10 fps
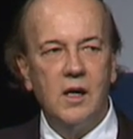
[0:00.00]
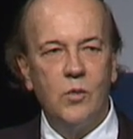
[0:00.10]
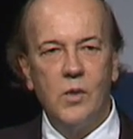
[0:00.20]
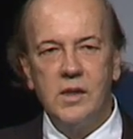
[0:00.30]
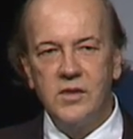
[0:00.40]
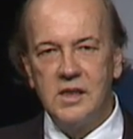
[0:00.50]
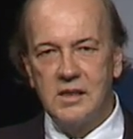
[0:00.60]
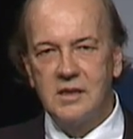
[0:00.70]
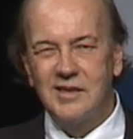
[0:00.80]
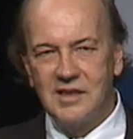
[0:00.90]
The one
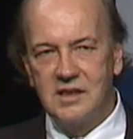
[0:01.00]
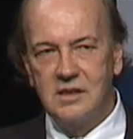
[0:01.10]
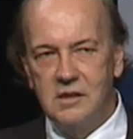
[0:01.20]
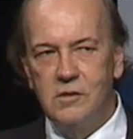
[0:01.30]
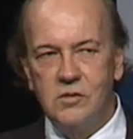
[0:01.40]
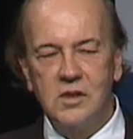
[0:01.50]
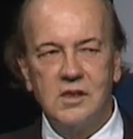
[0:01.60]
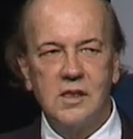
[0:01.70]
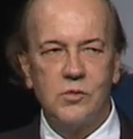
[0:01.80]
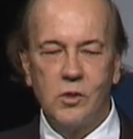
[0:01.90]
thing that usually
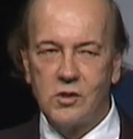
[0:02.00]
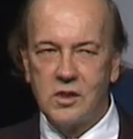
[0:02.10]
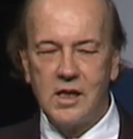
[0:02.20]
does work,